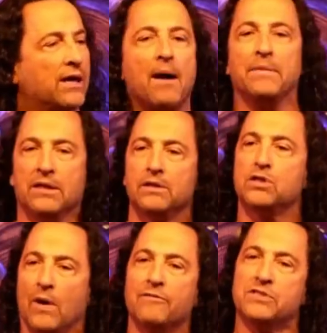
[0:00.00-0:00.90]
got me in the
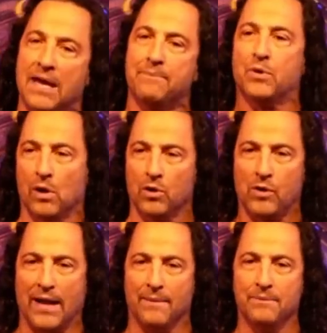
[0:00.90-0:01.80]
12 step
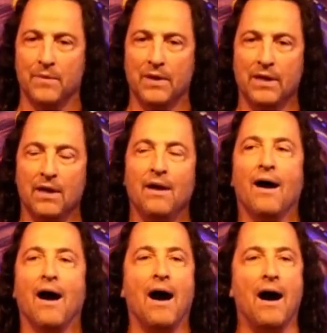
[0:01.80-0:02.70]
program.
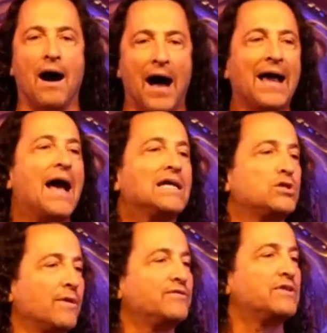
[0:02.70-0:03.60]
I had to have